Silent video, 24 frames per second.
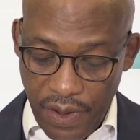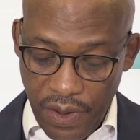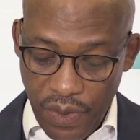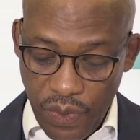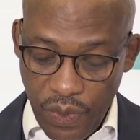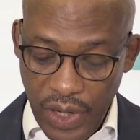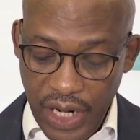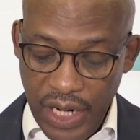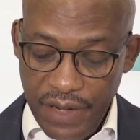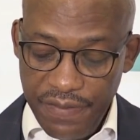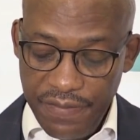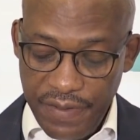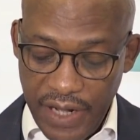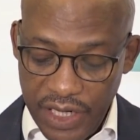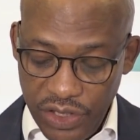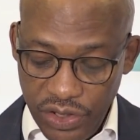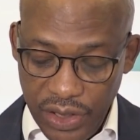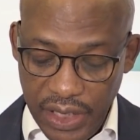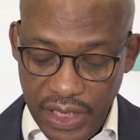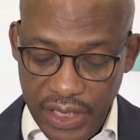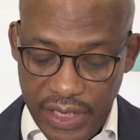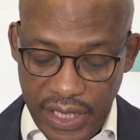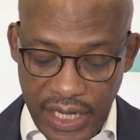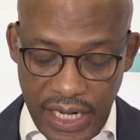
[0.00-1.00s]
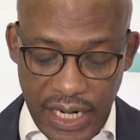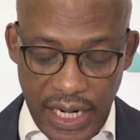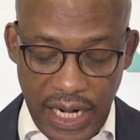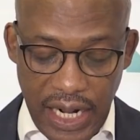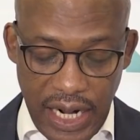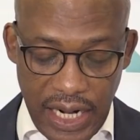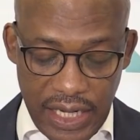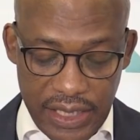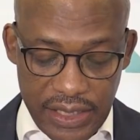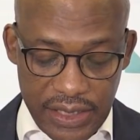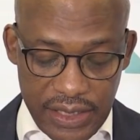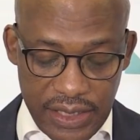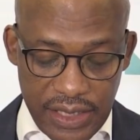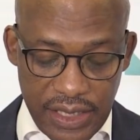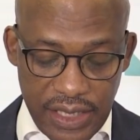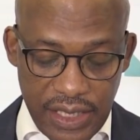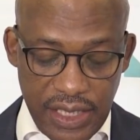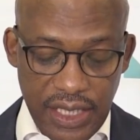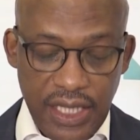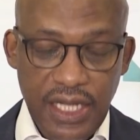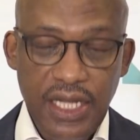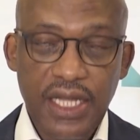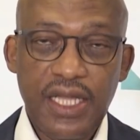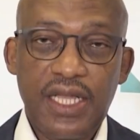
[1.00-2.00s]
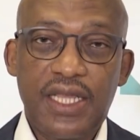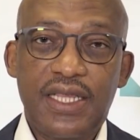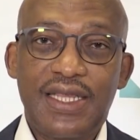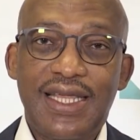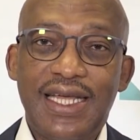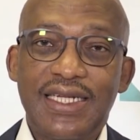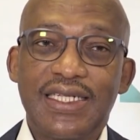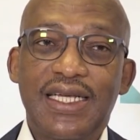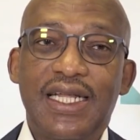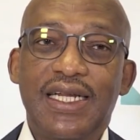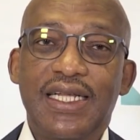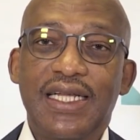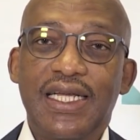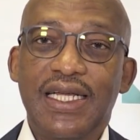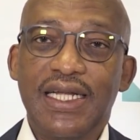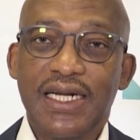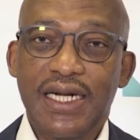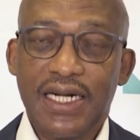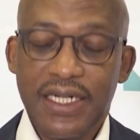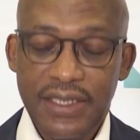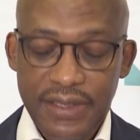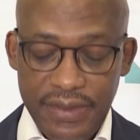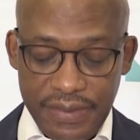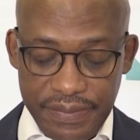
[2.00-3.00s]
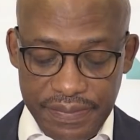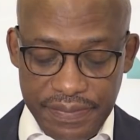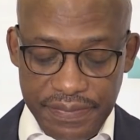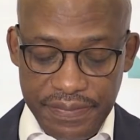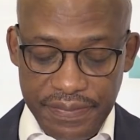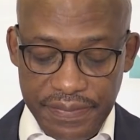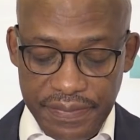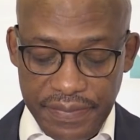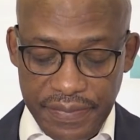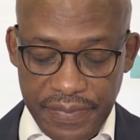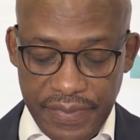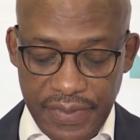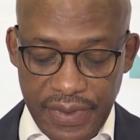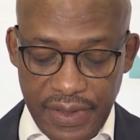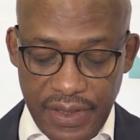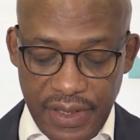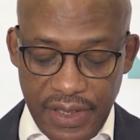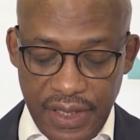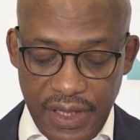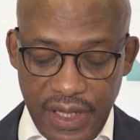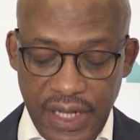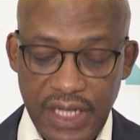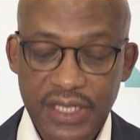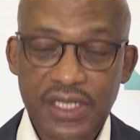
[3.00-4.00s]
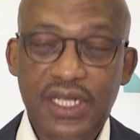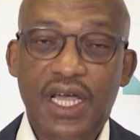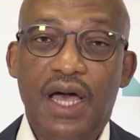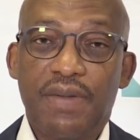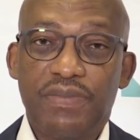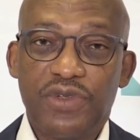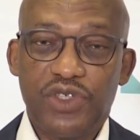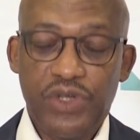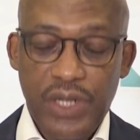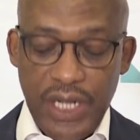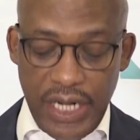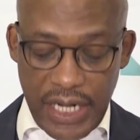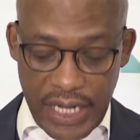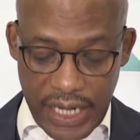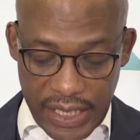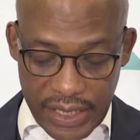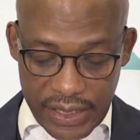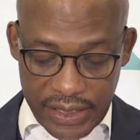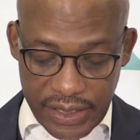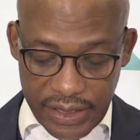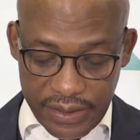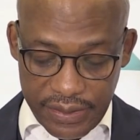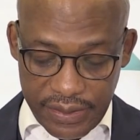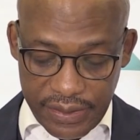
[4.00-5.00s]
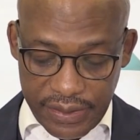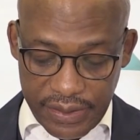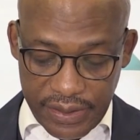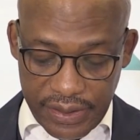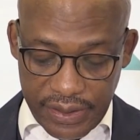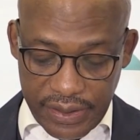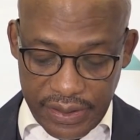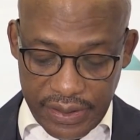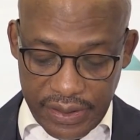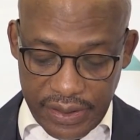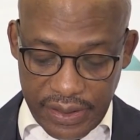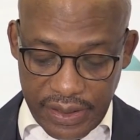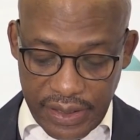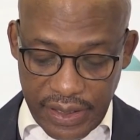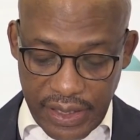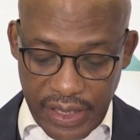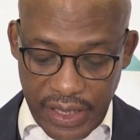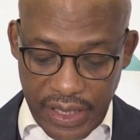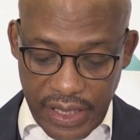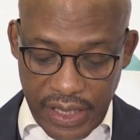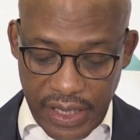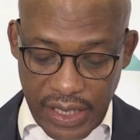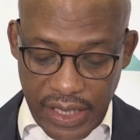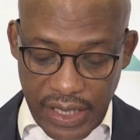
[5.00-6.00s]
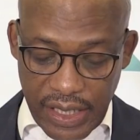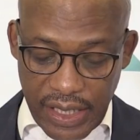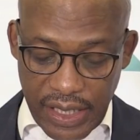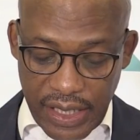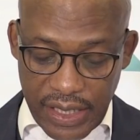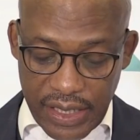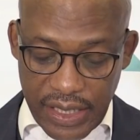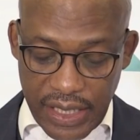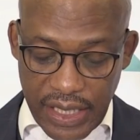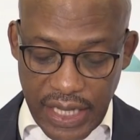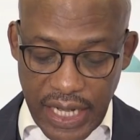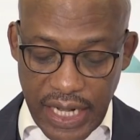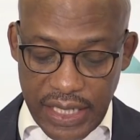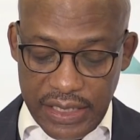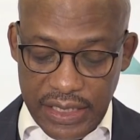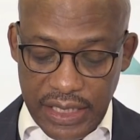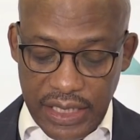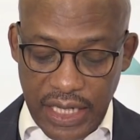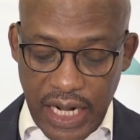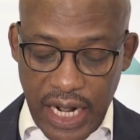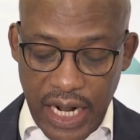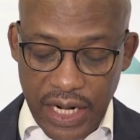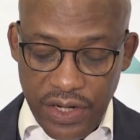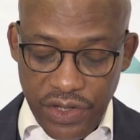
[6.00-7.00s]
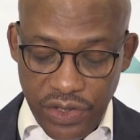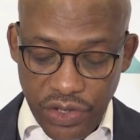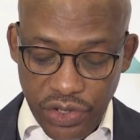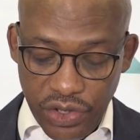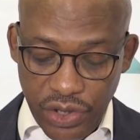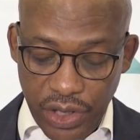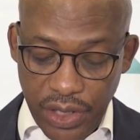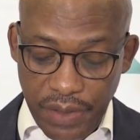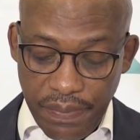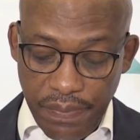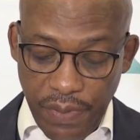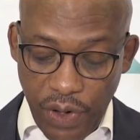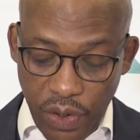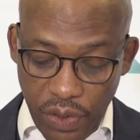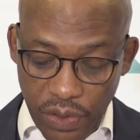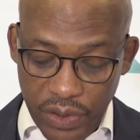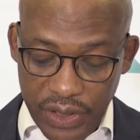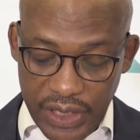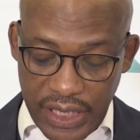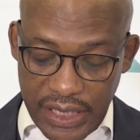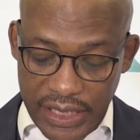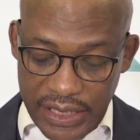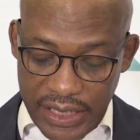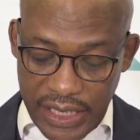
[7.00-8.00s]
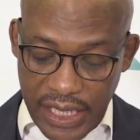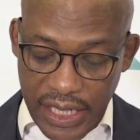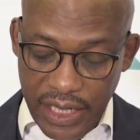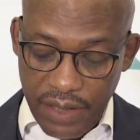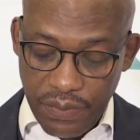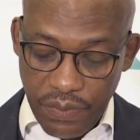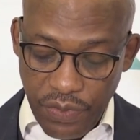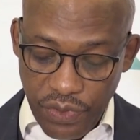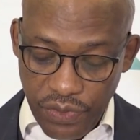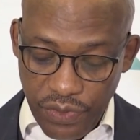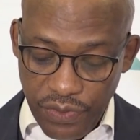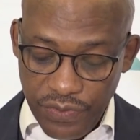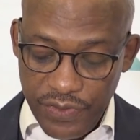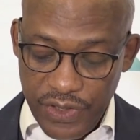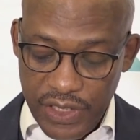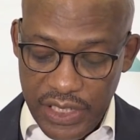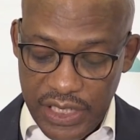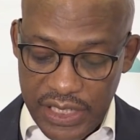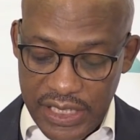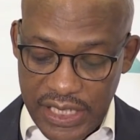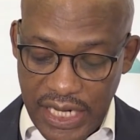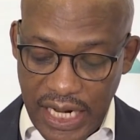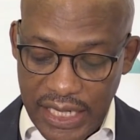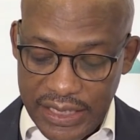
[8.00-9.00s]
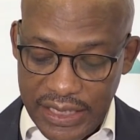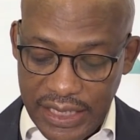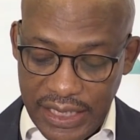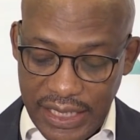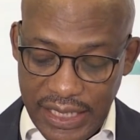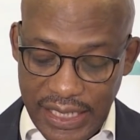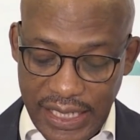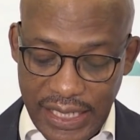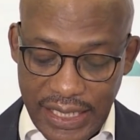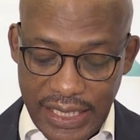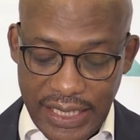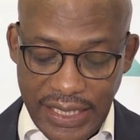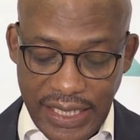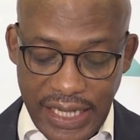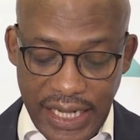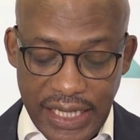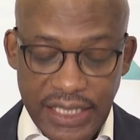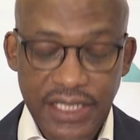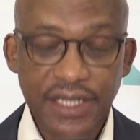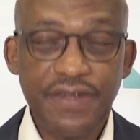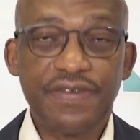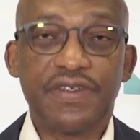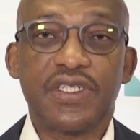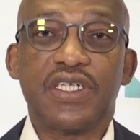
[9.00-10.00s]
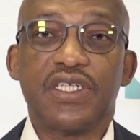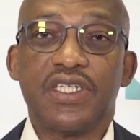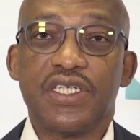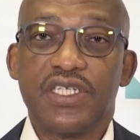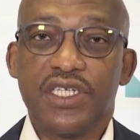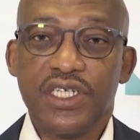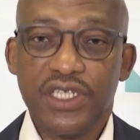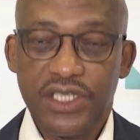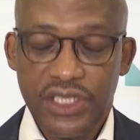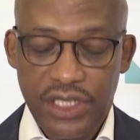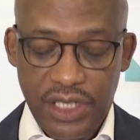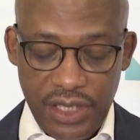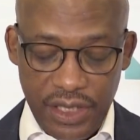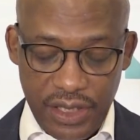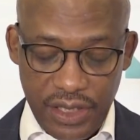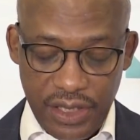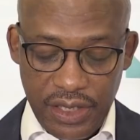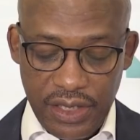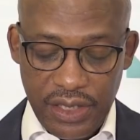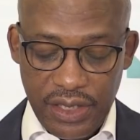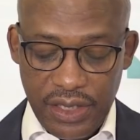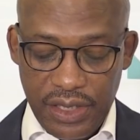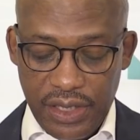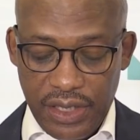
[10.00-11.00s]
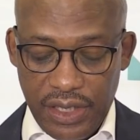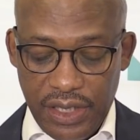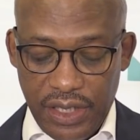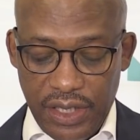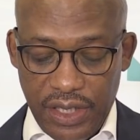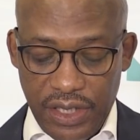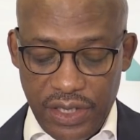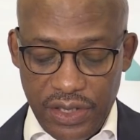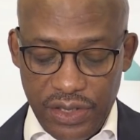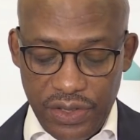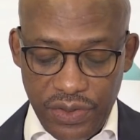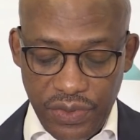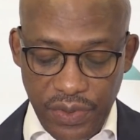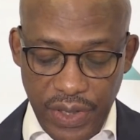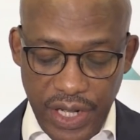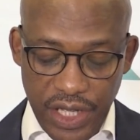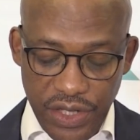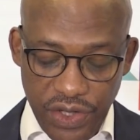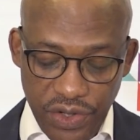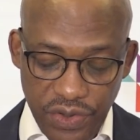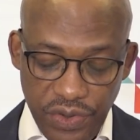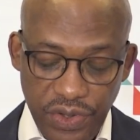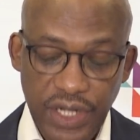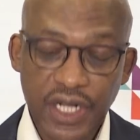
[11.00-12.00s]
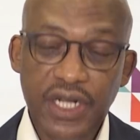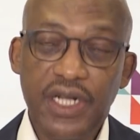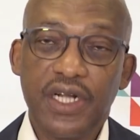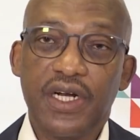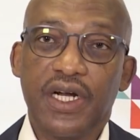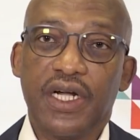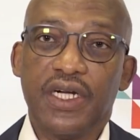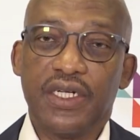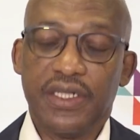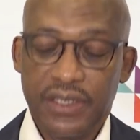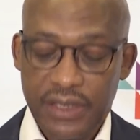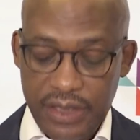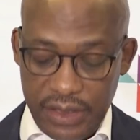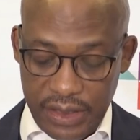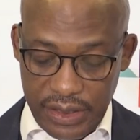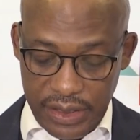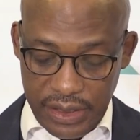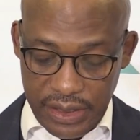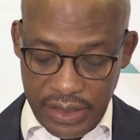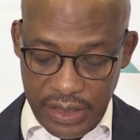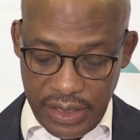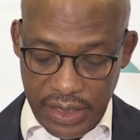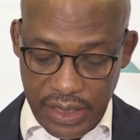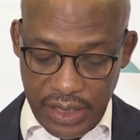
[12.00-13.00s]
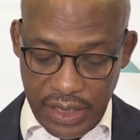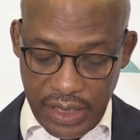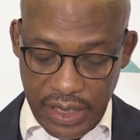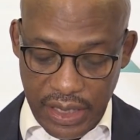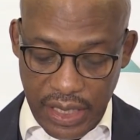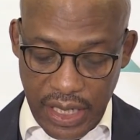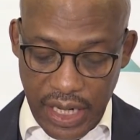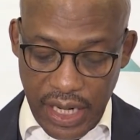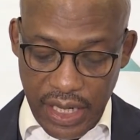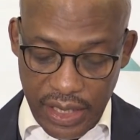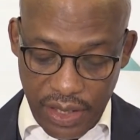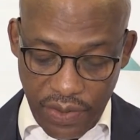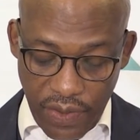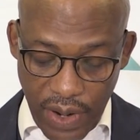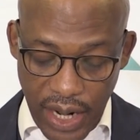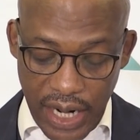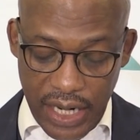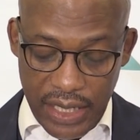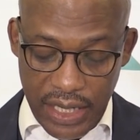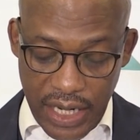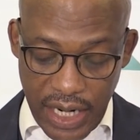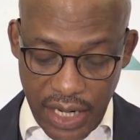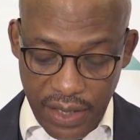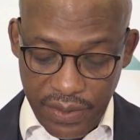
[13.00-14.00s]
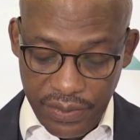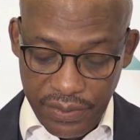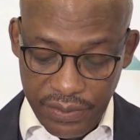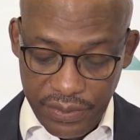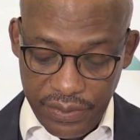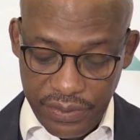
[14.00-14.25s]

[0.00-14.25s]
will eventually realize that an era has come to an end. That unusually bold and daring moves resulting in a creative transition to a new era are required now.